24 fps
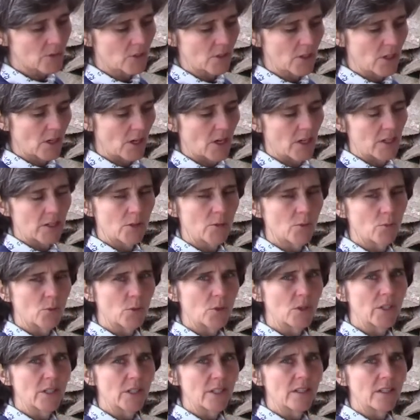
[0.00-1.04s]
to cut your
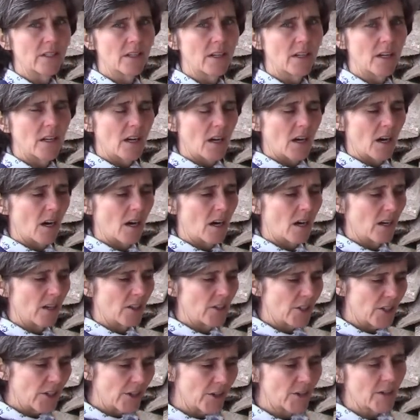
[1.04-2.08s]
wood a
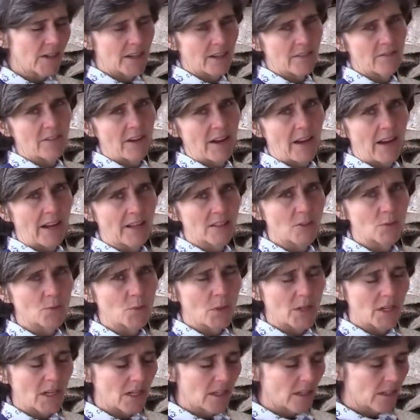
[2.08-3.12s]
year in advance.
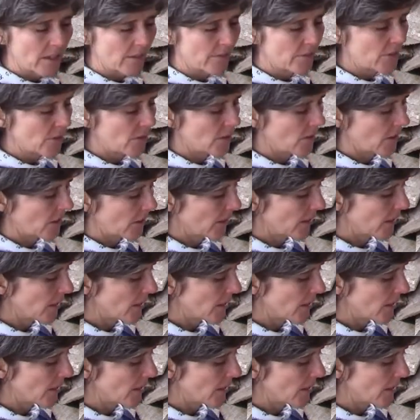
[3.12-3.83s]
When I lived in